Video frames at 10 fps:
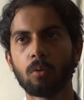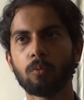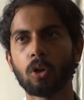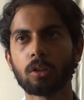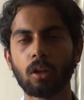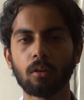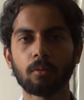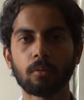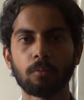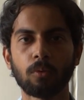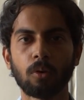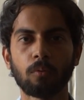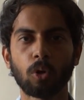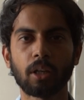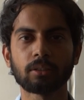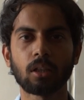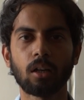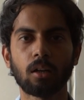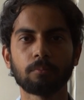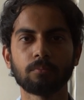what is
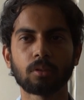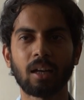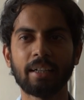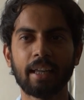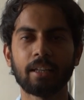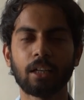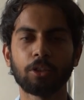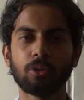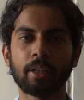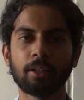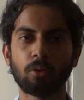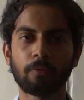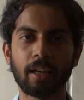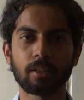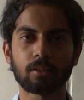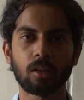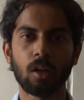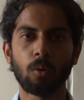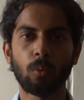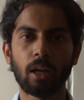the criteria you need to face
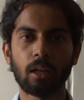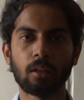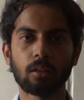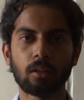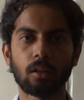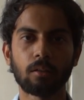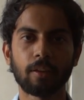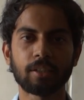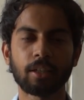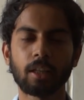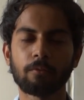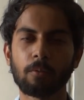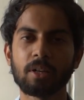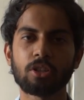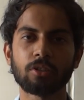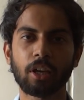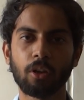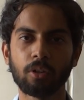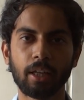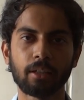while facing the information
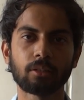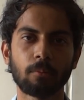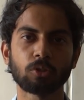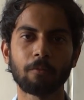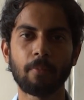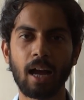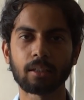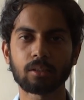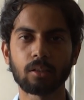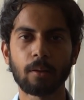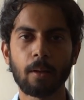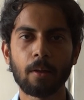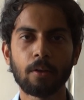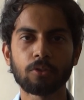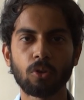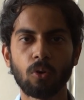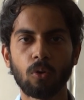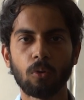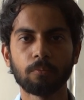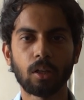security in terms of banks.
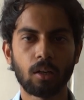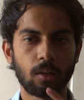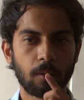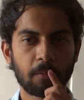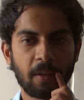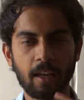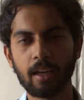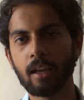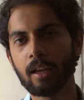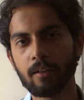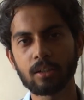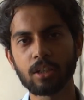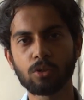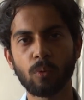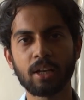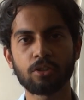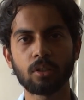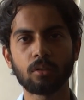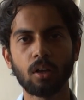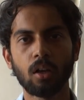So he gave a
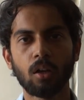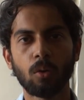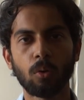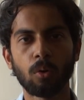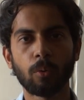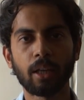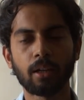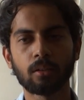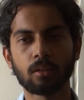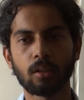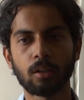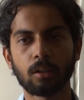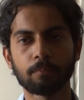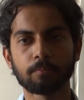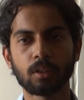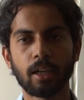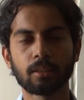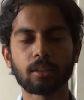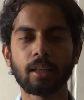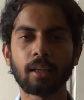situation wherein there
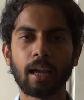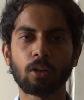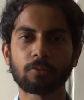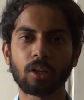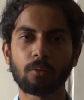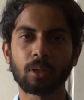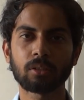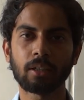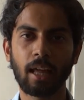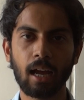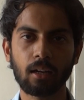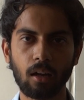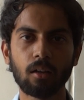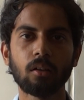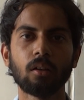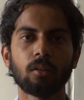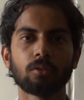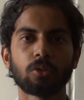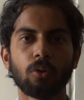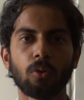is a denial of service attack.
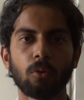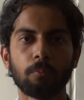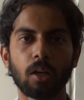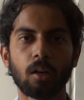So